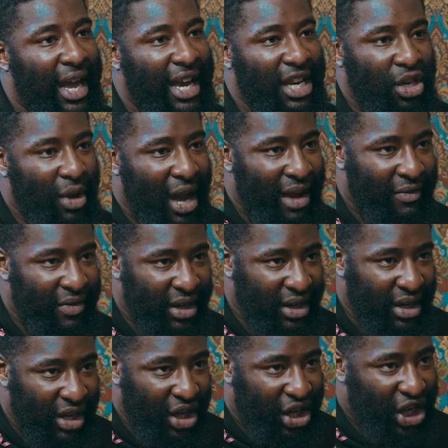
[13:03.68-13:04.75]
And you
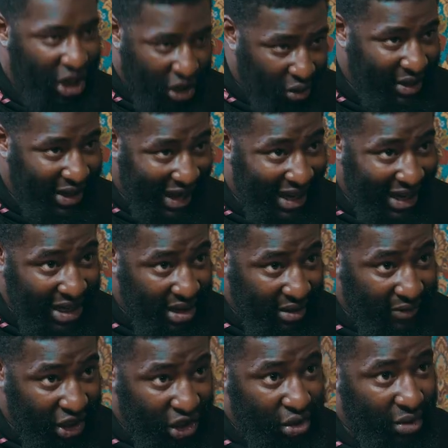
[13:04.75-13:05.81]
haven't cured that
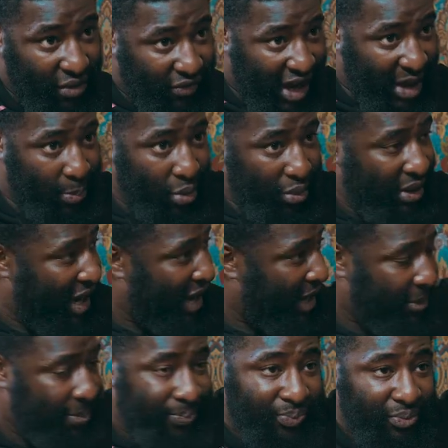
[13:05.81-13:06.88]
individual. If I put
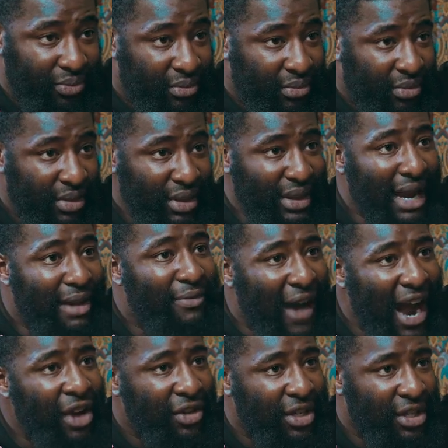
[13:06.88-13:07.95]
that that
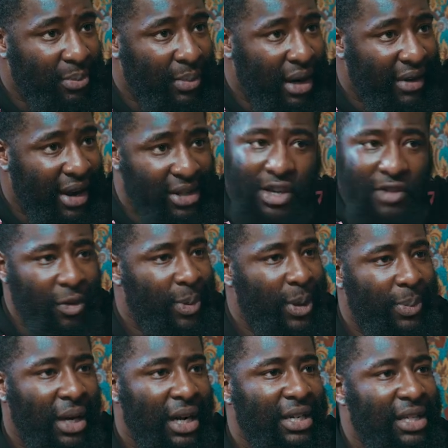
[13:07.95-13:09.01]
virus somewhere else. Other
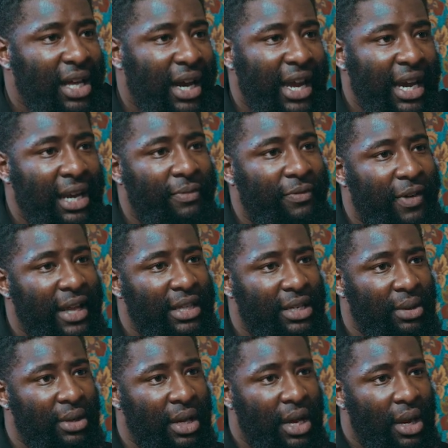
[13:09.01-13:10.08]
people are going to start getting
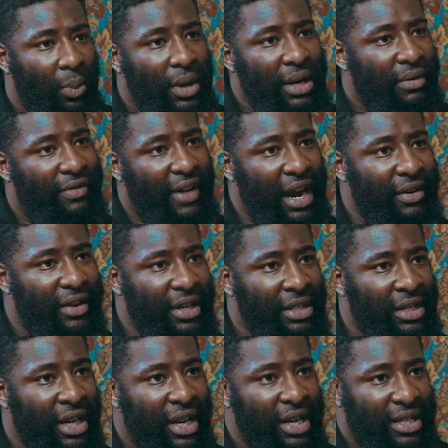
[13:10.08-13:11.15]
infected with the
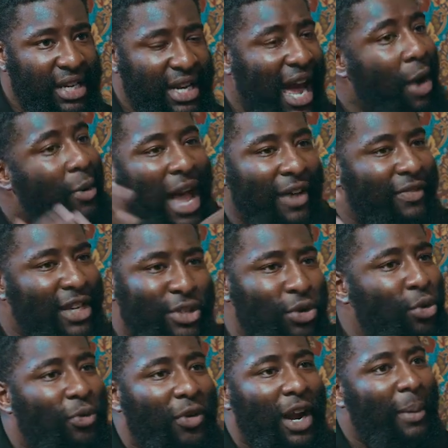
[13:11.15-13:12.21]
virus. So now we have this
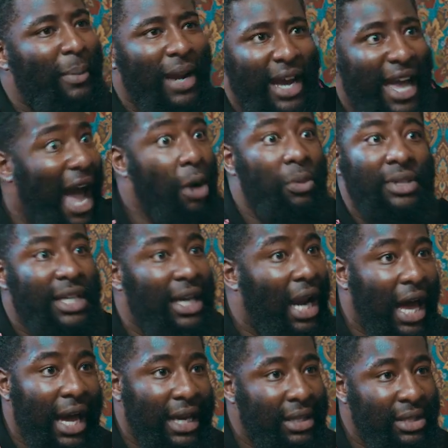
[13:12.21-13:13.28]
new phenomenon, county
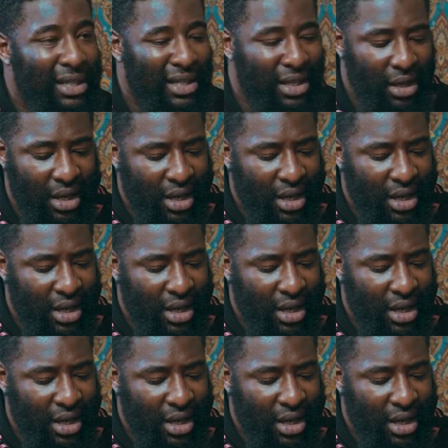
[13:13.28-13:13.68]
lines.